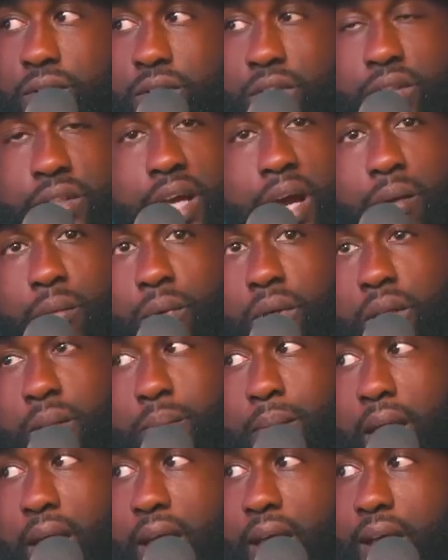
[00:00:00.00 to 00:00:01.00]
you're not really
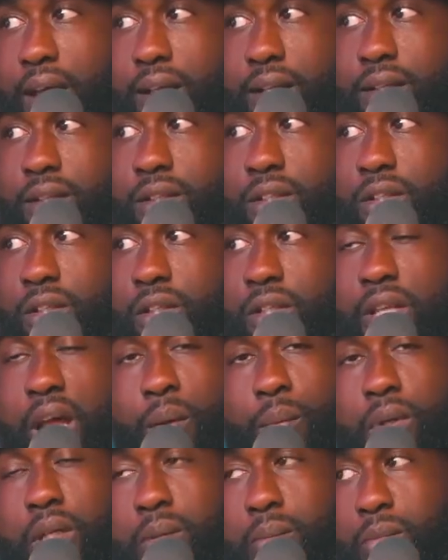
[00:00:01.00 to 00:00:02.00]
mad, mm.
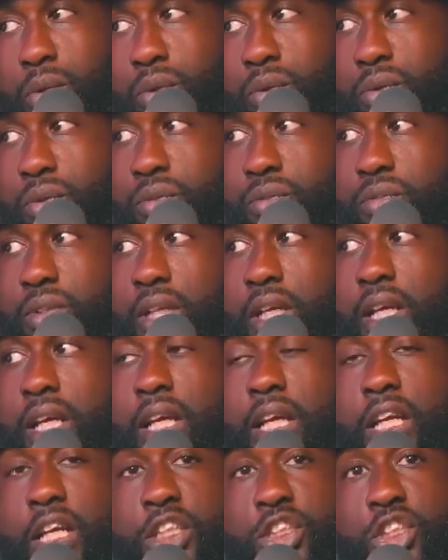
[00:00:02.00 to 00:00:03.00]
not really moved.
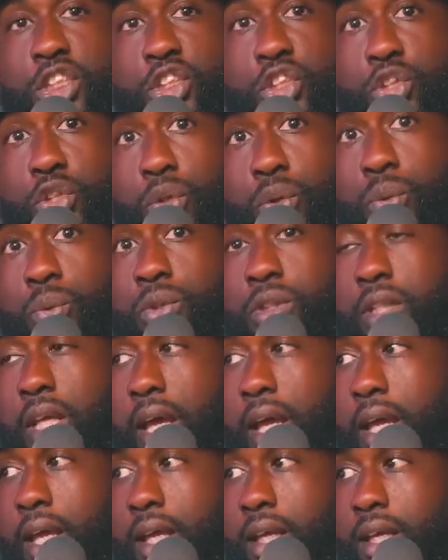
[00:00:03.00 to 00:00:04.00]
Mm-hmm. It's just
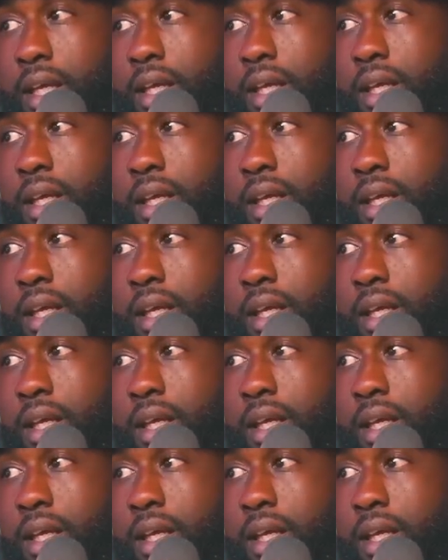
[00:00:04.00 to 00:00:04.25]
Tuesday,